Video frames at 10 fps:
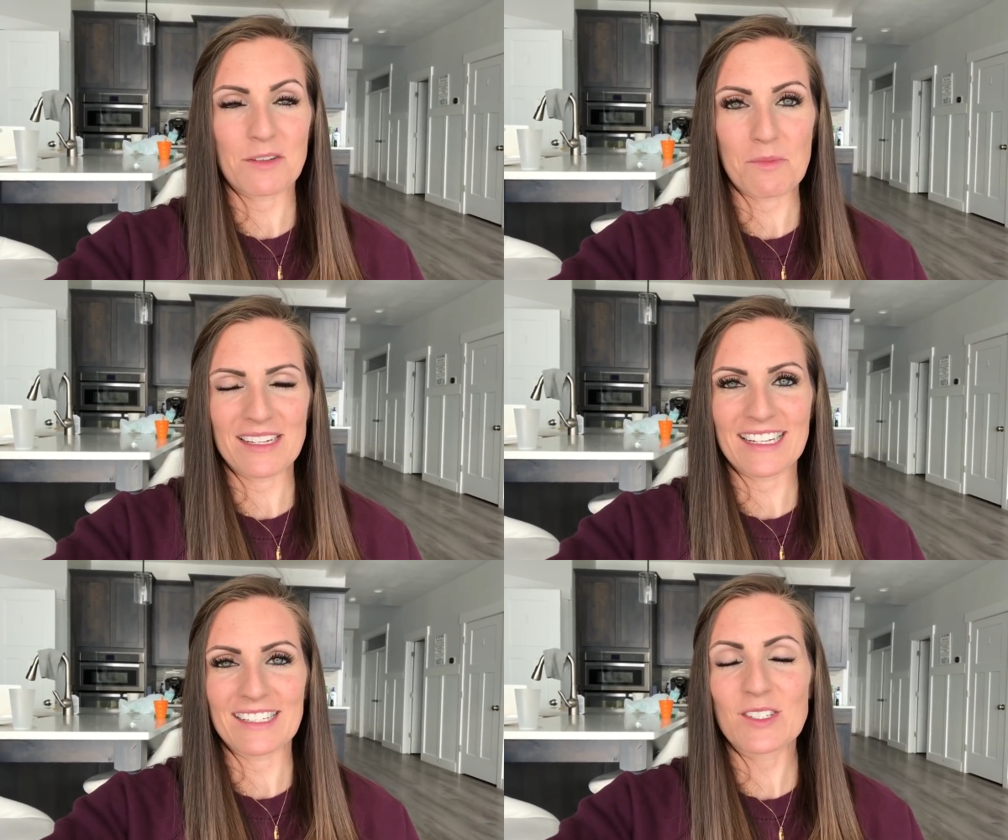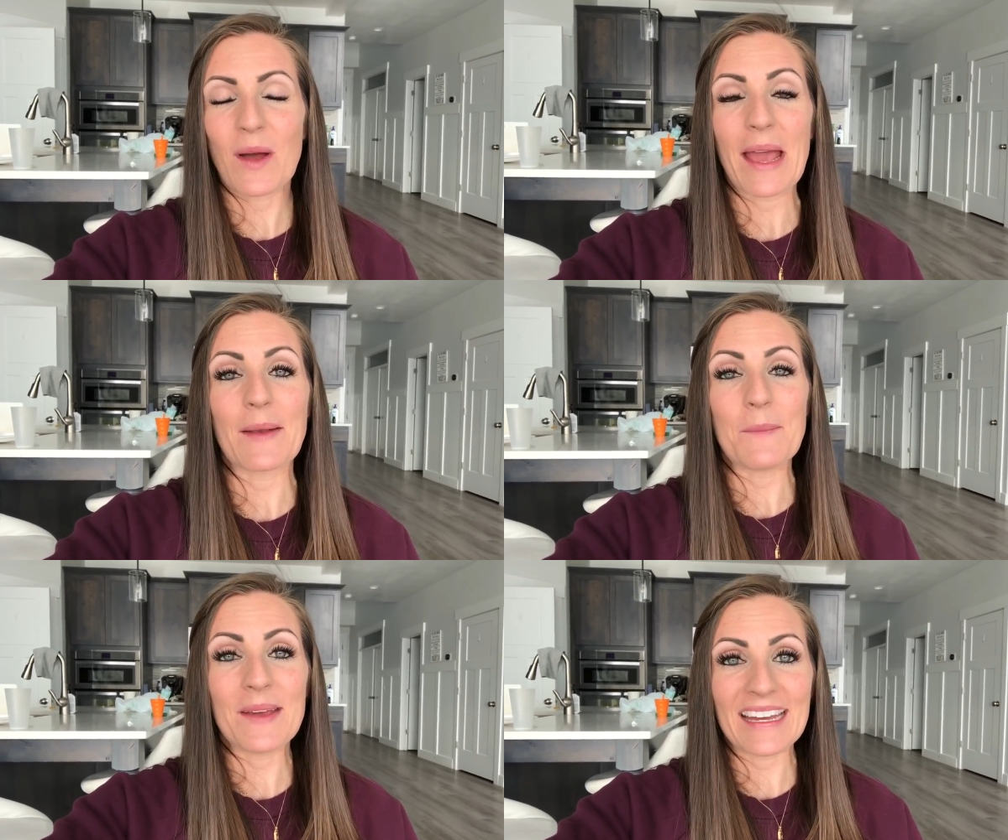even make sense. So I
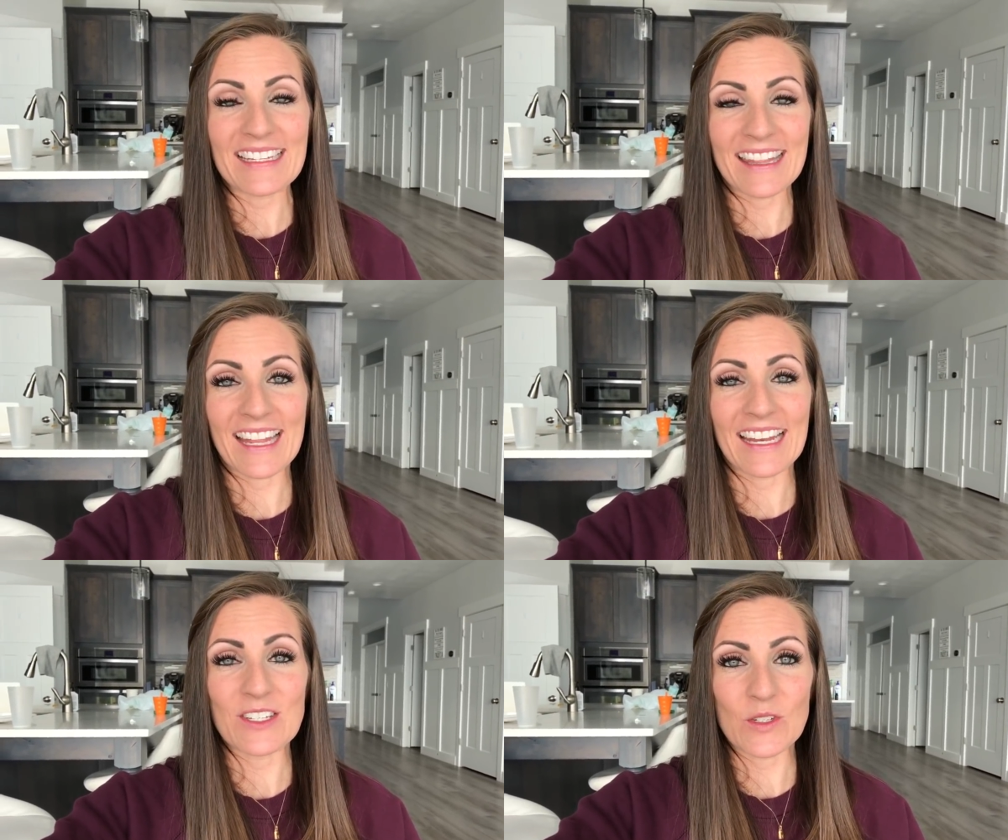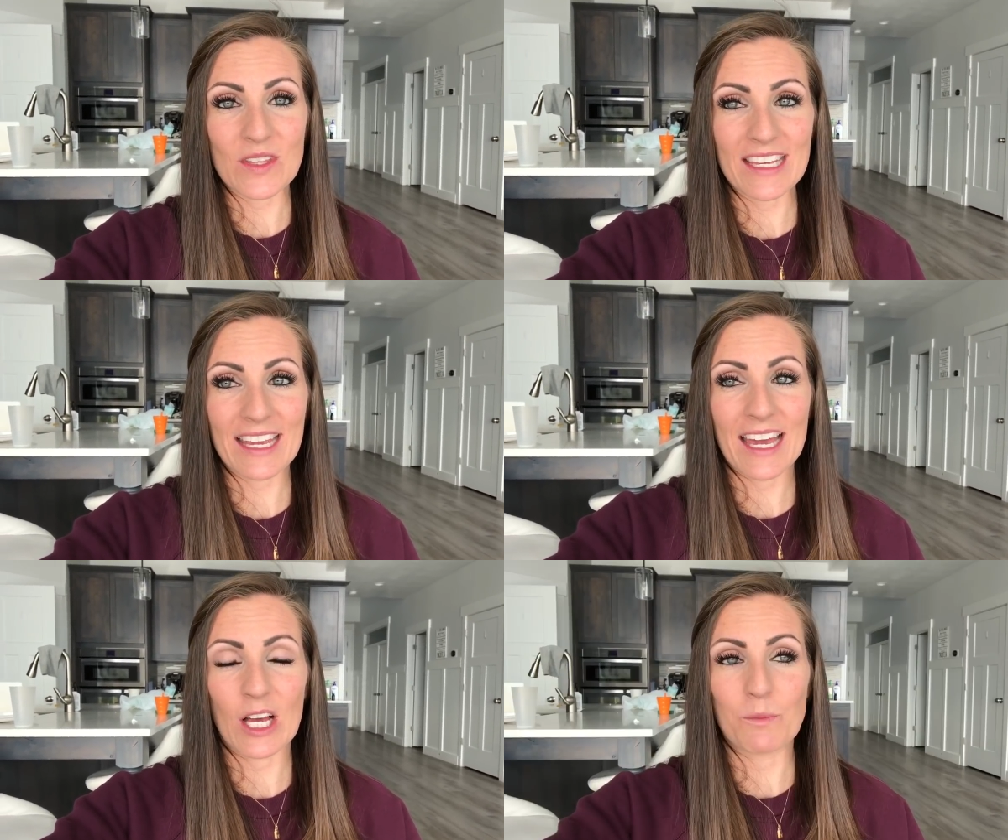admit that I do
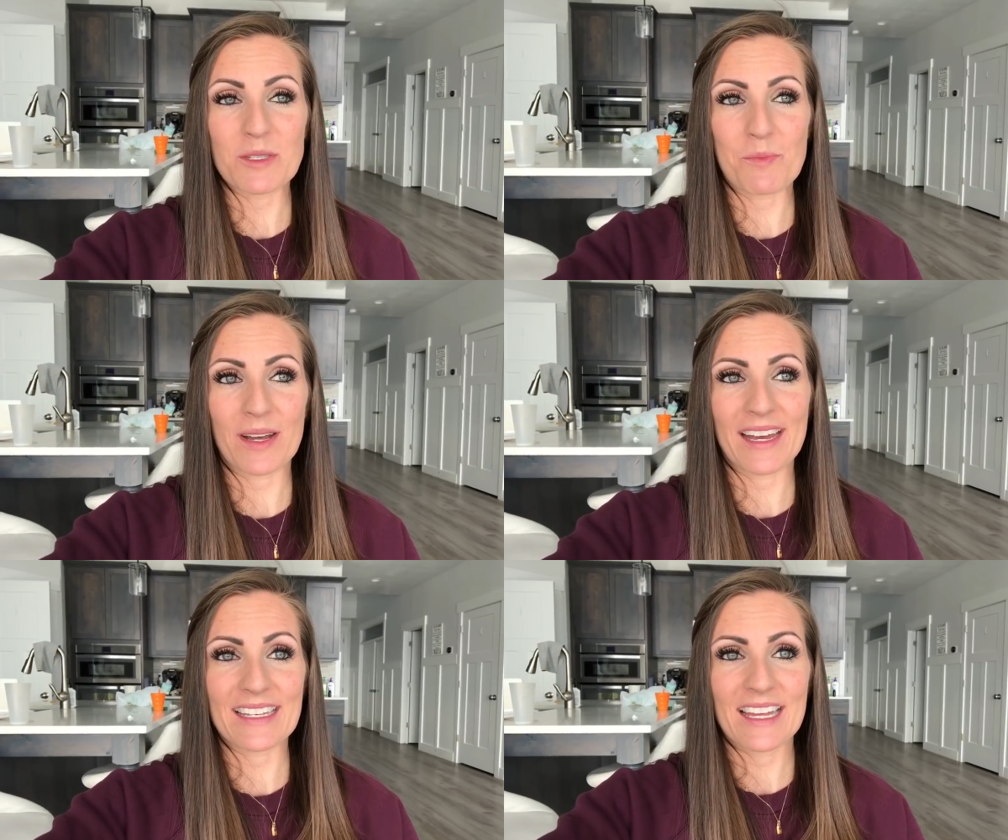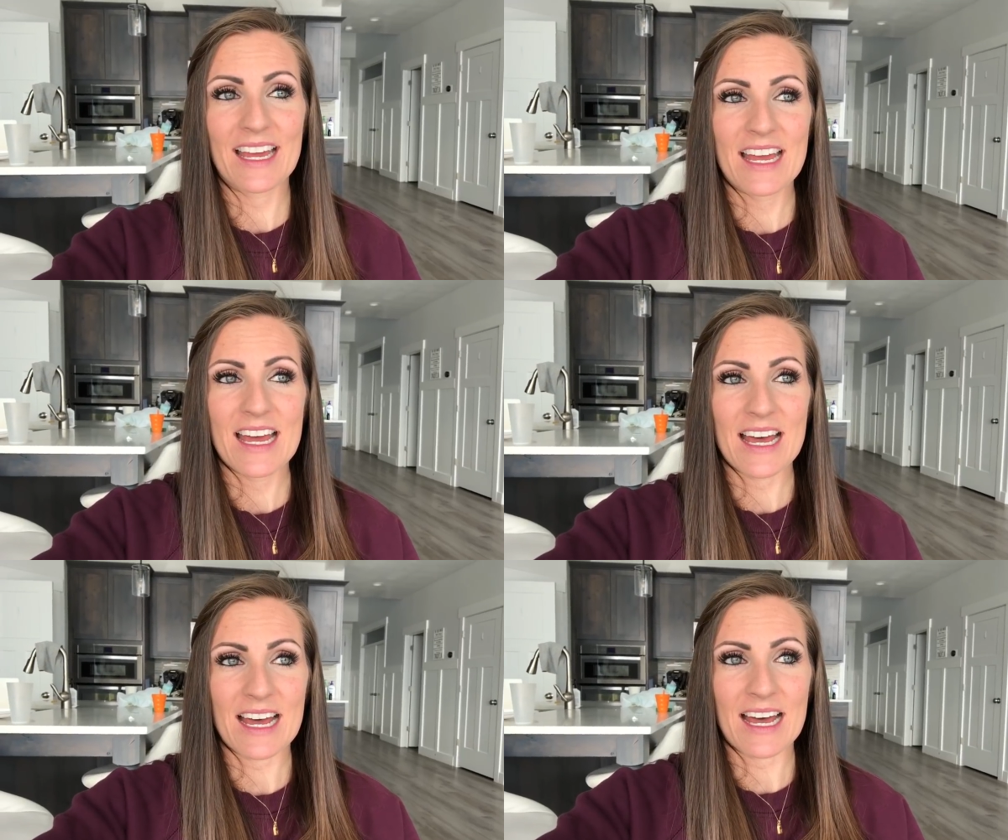think it helps, but
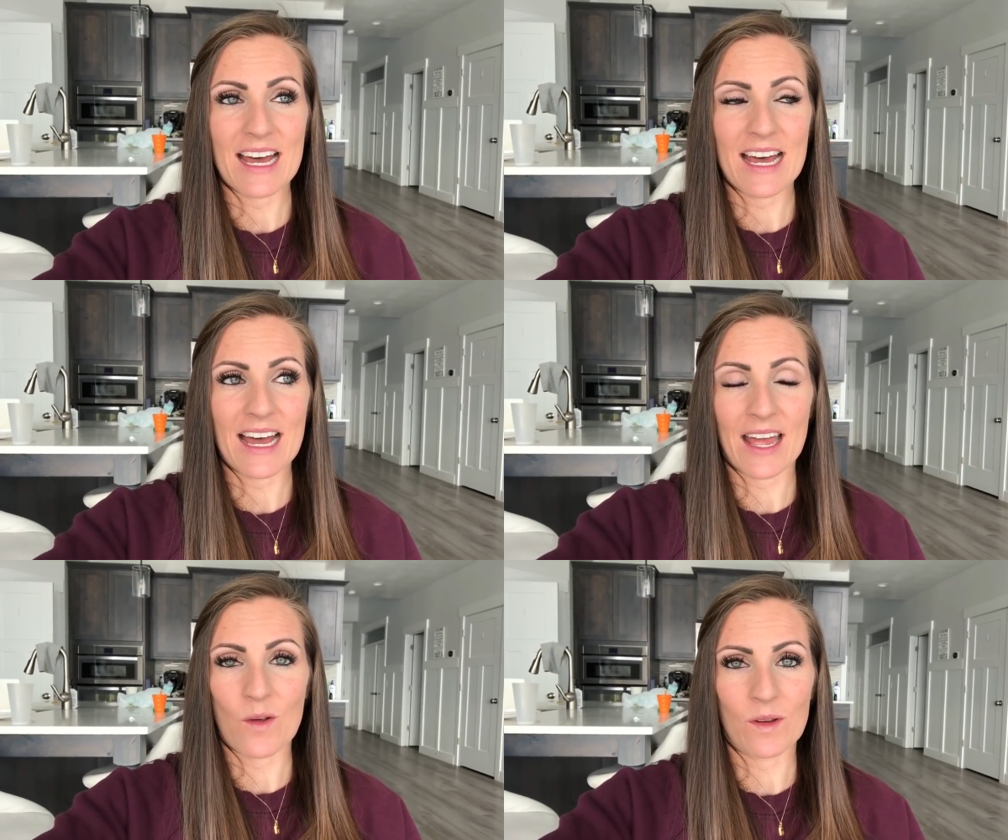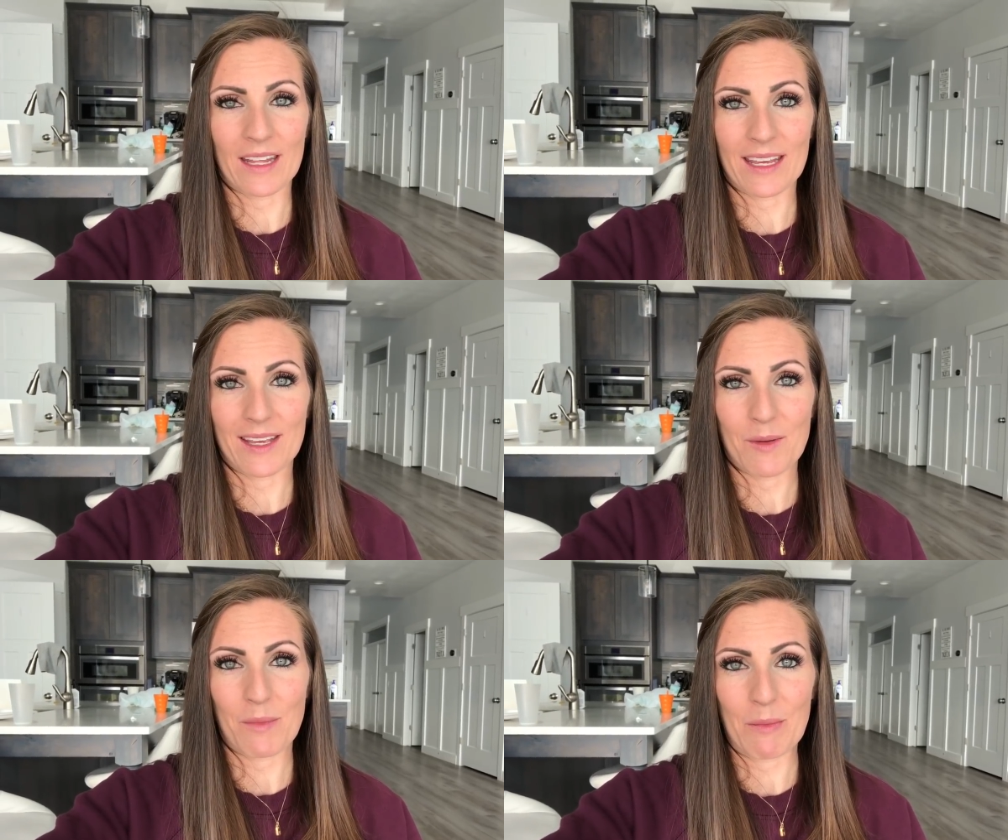I don't want to
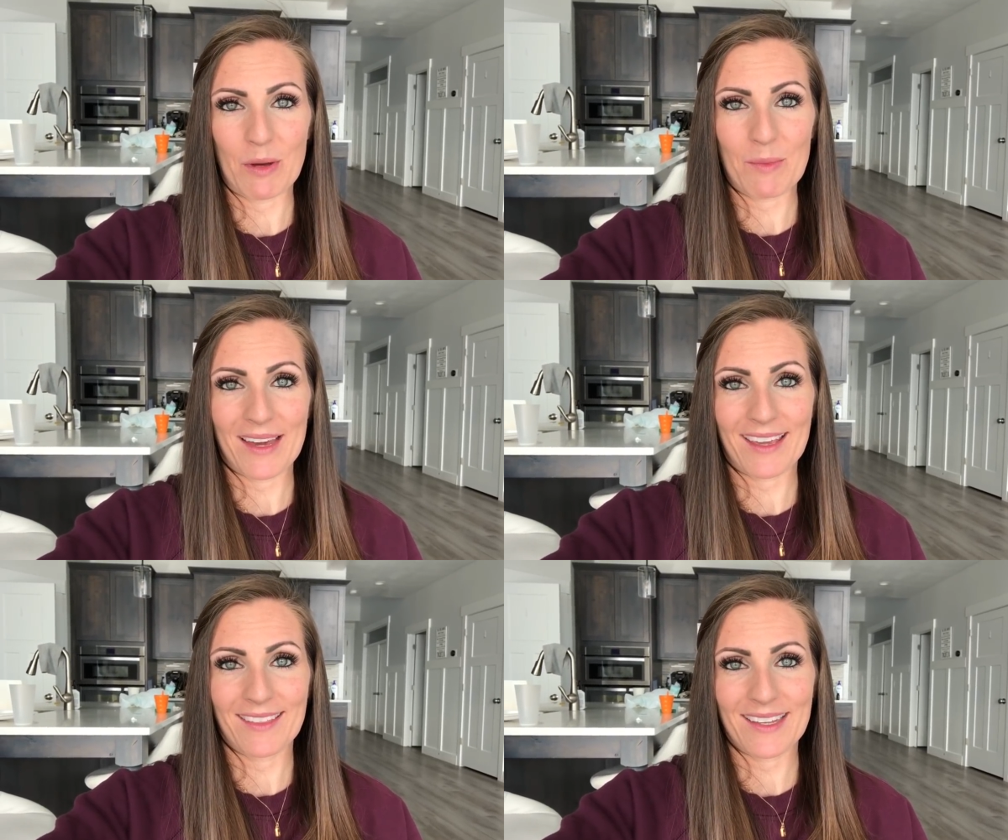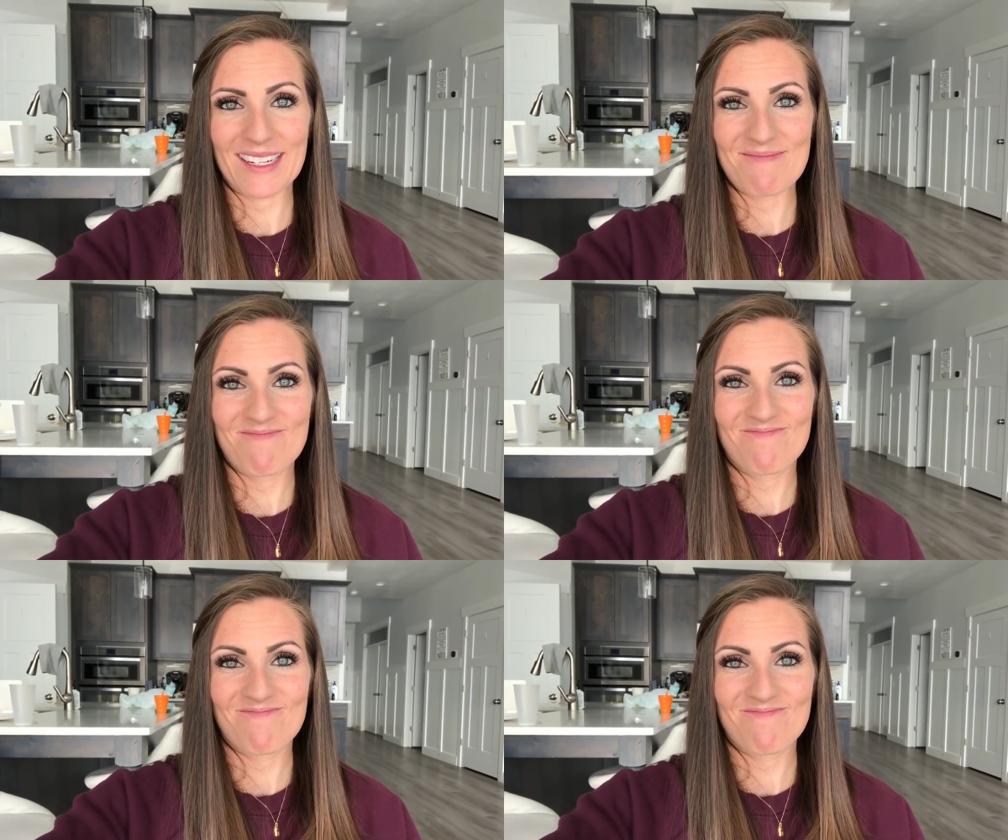get my butt back in there.